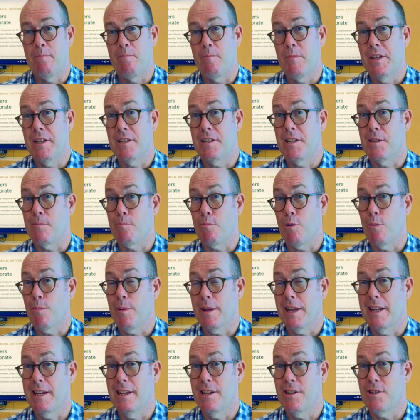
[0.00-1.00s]
this is
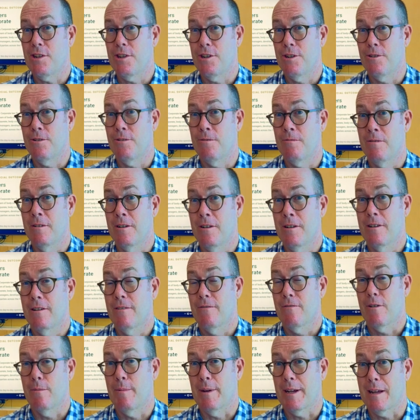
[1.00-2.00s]
probably an issue
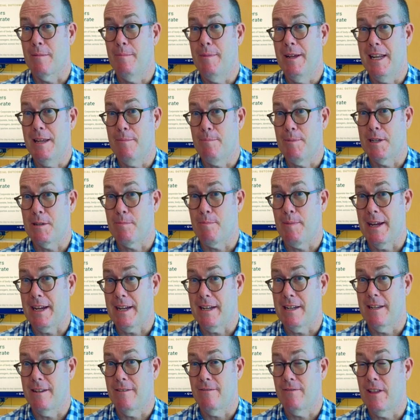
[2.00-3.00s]
from a committee
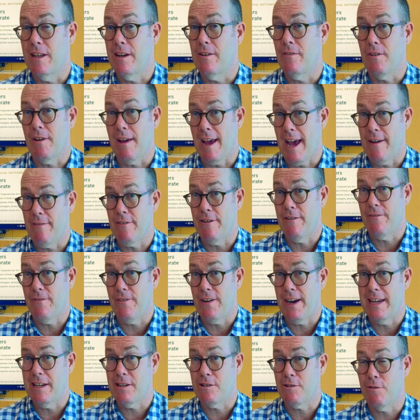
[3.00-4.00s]
perspective that if you haven't
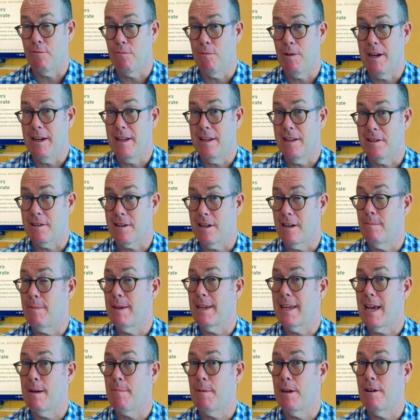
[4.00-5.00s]
faced already is going to be
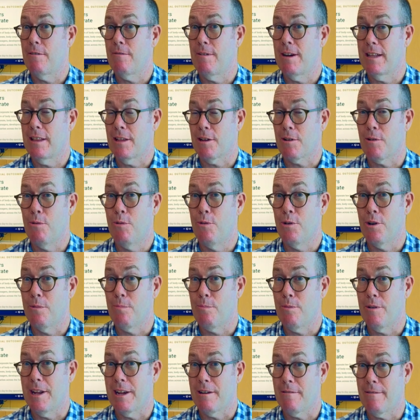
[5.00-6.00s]
coming around the corner
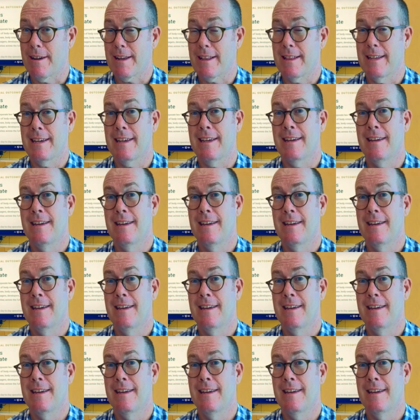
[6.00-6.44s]
pretty quickly.